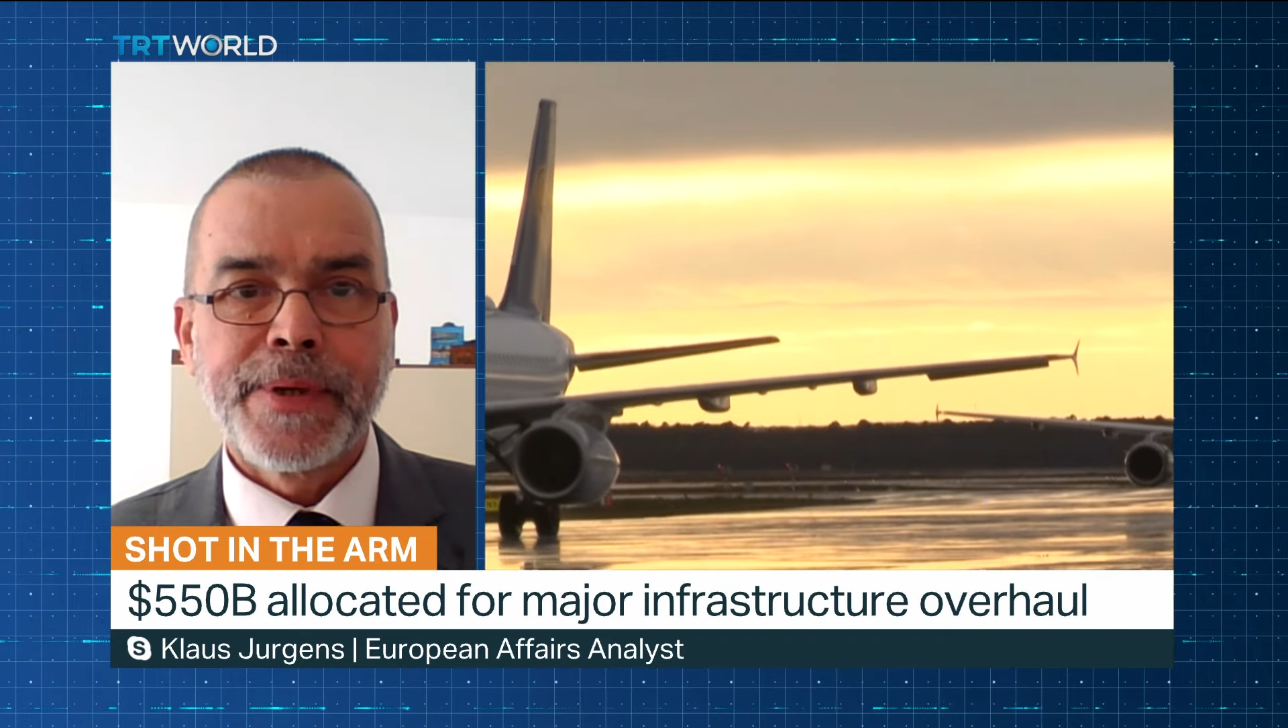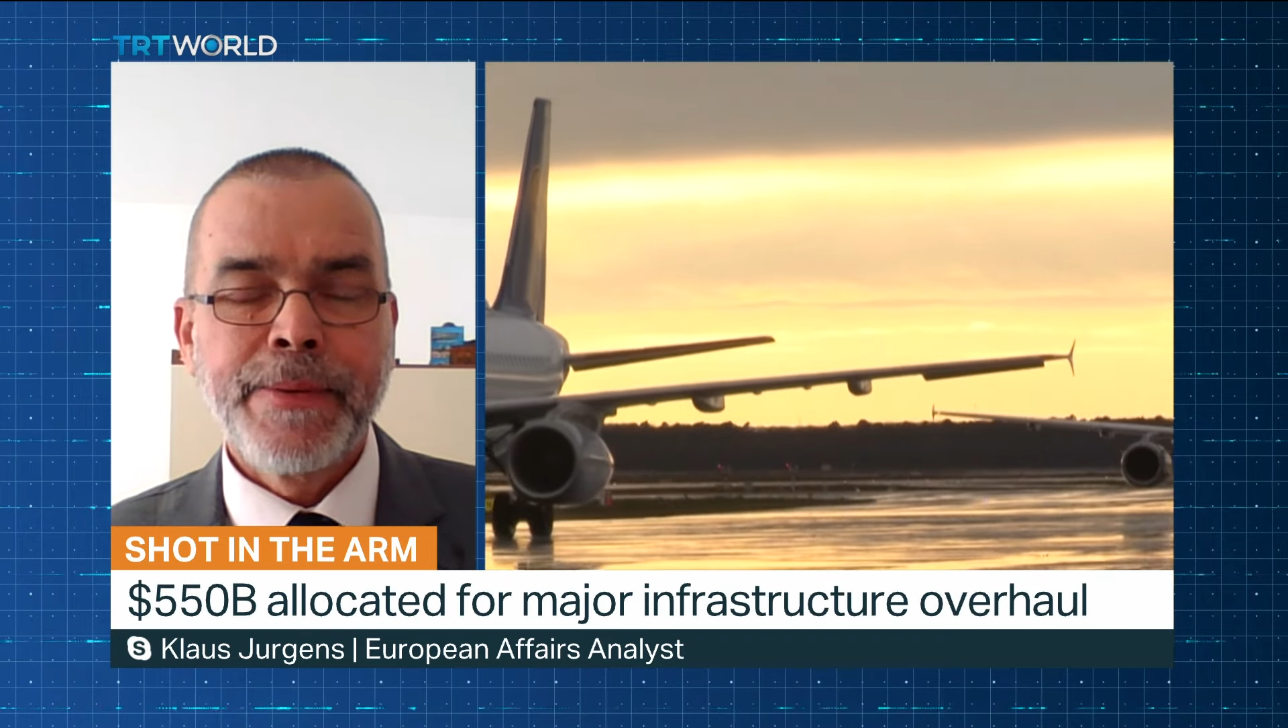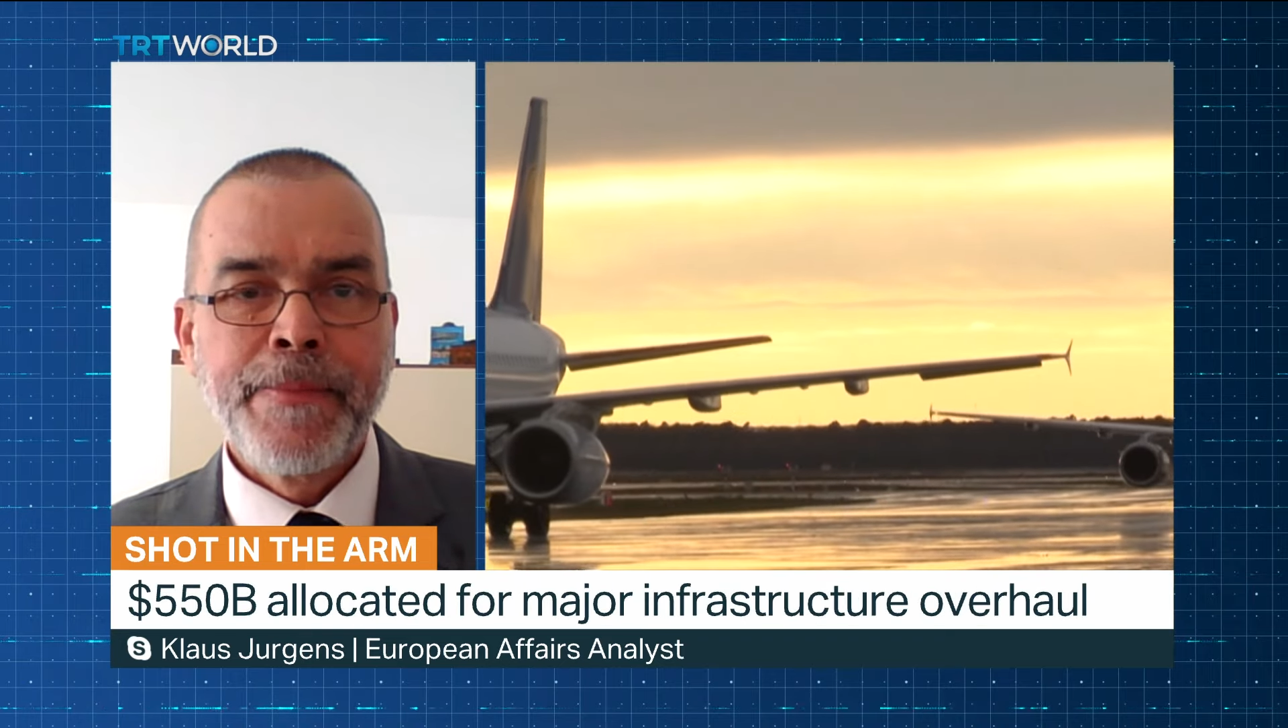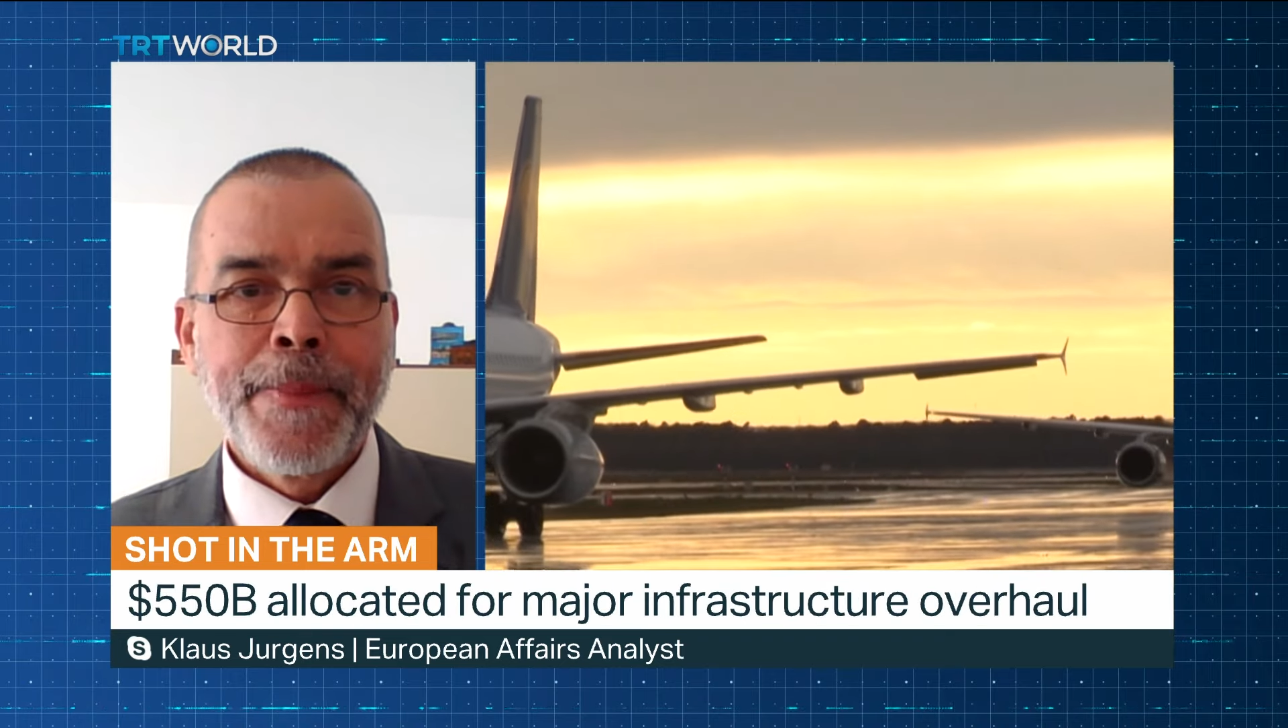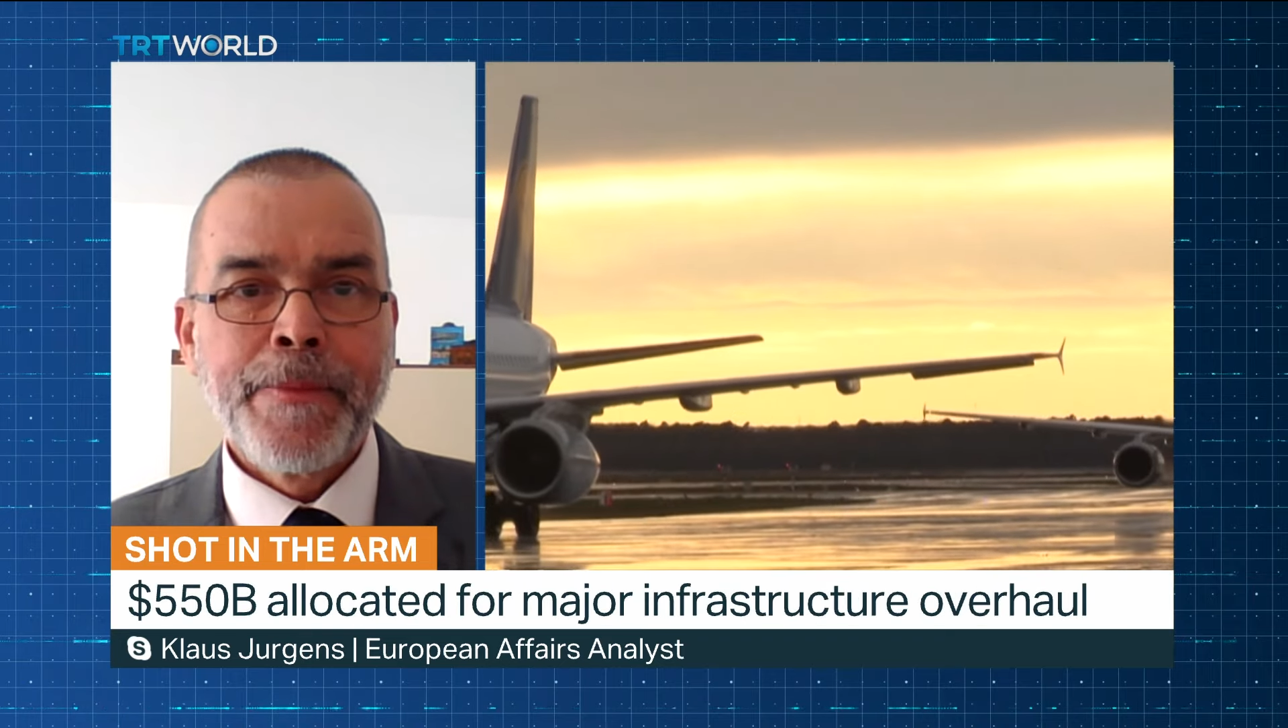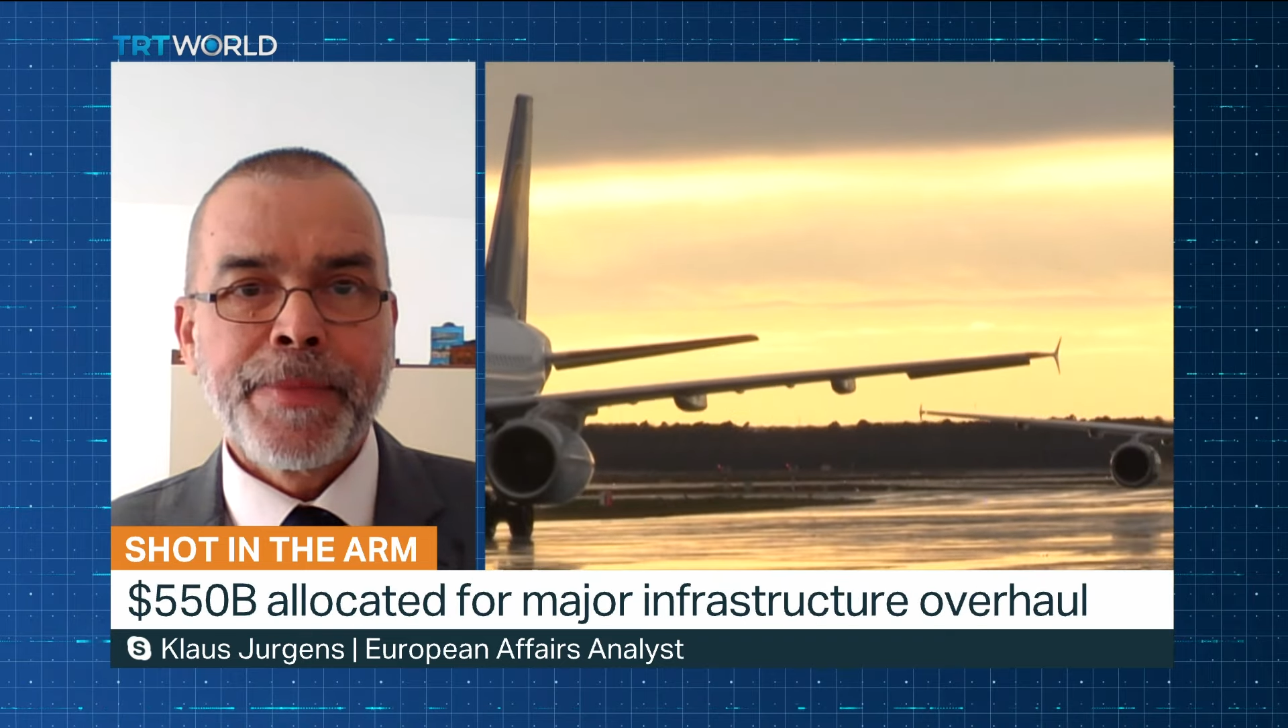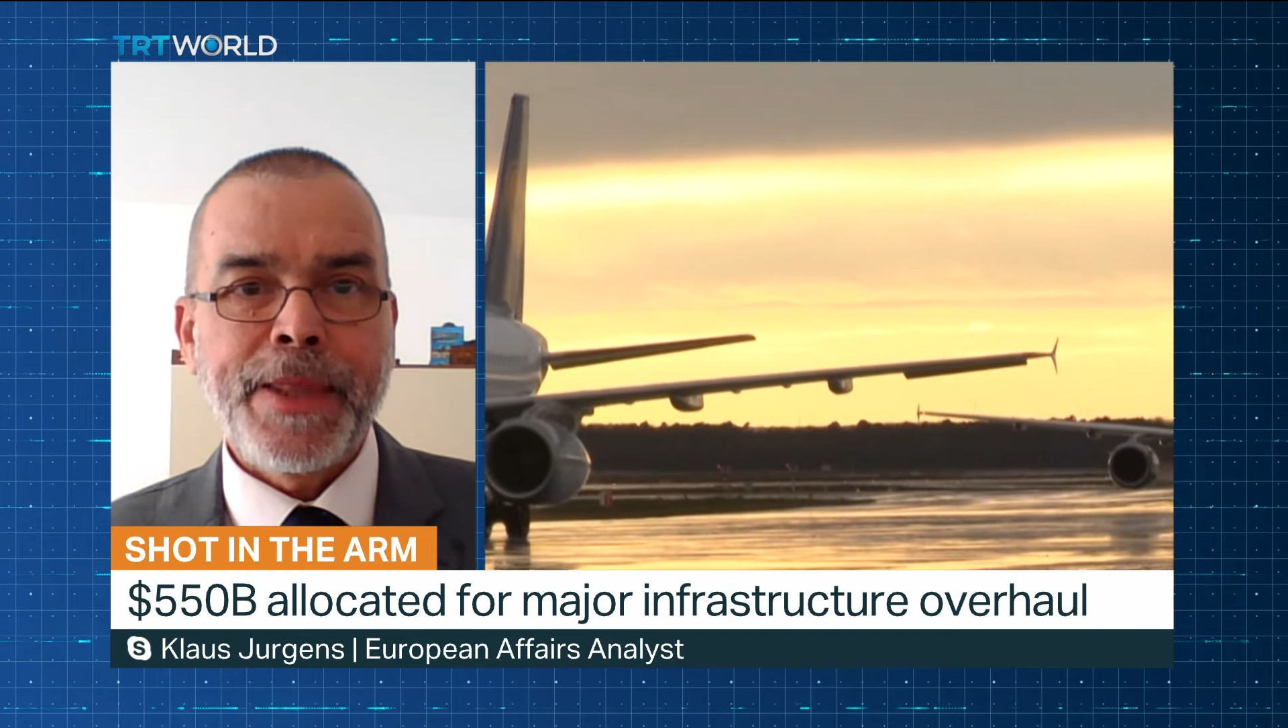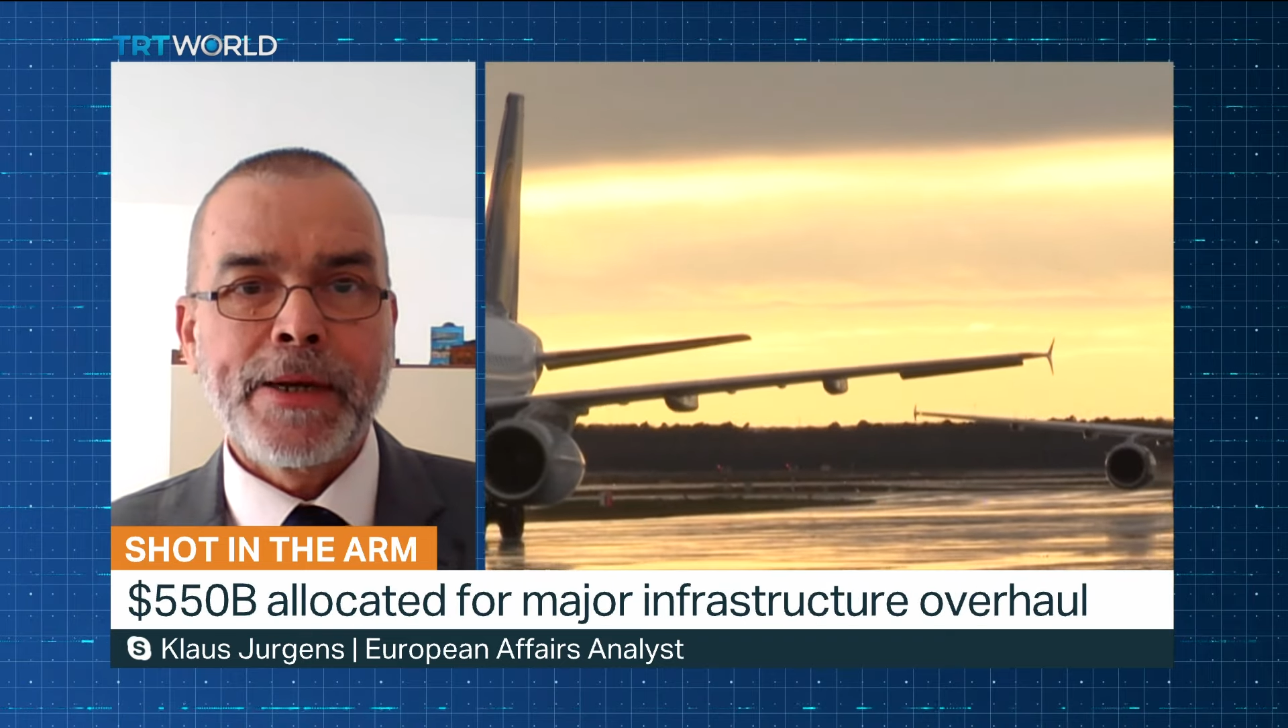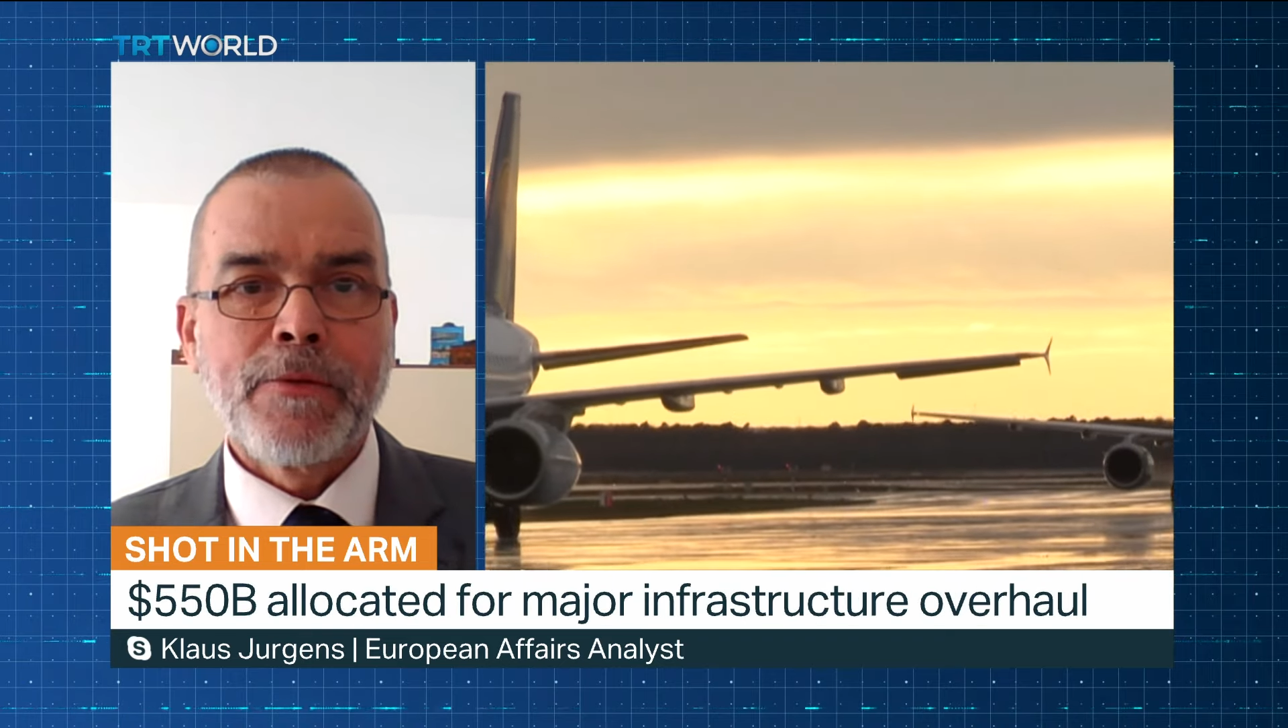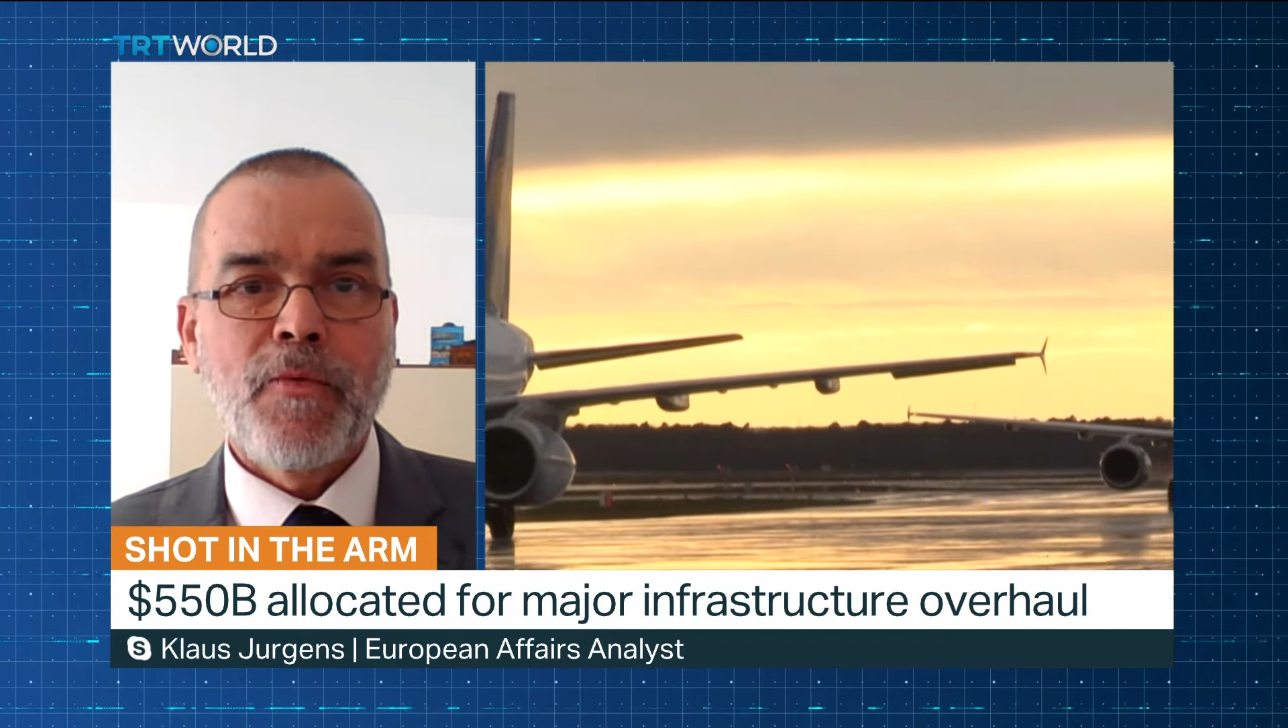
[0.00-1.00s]
it.
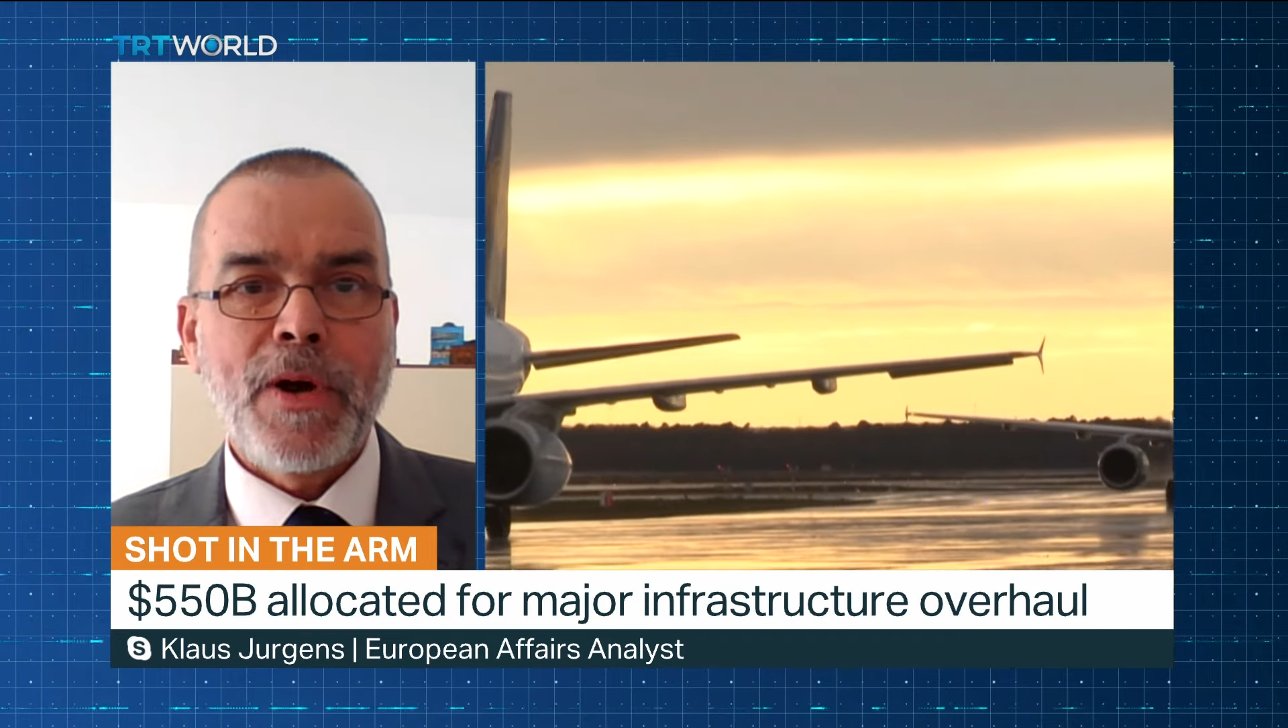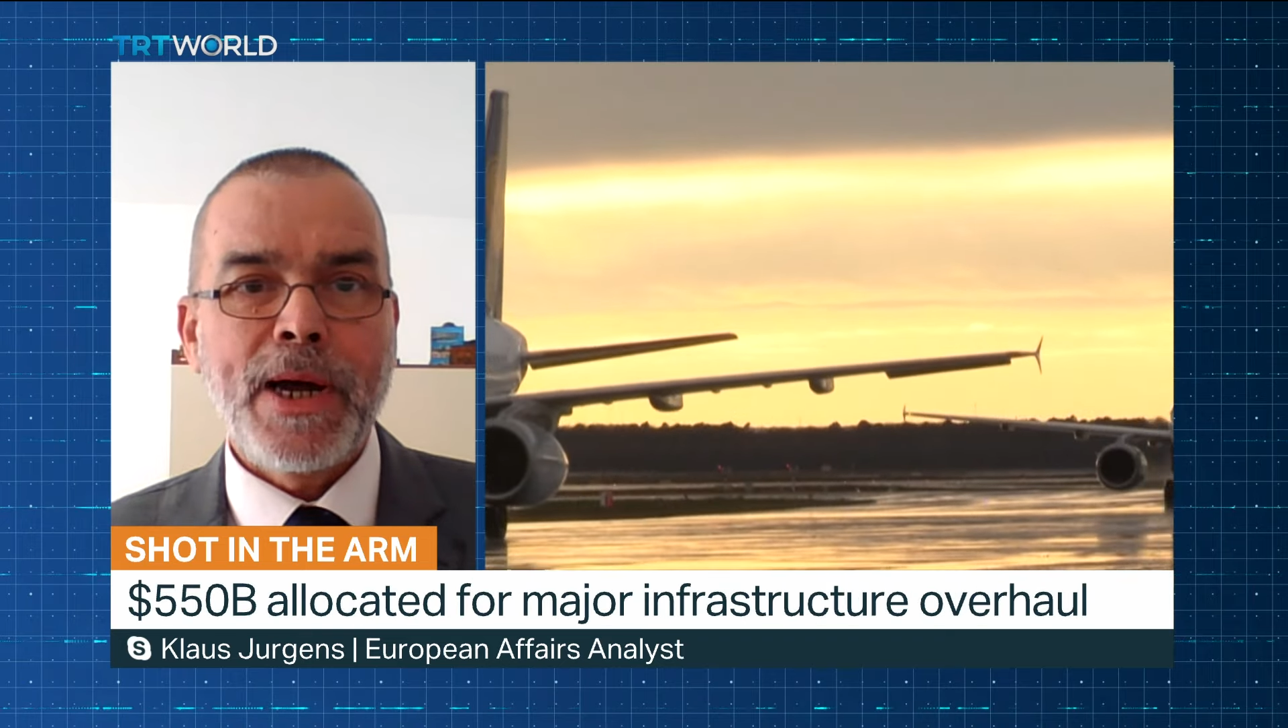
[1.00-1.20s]
Then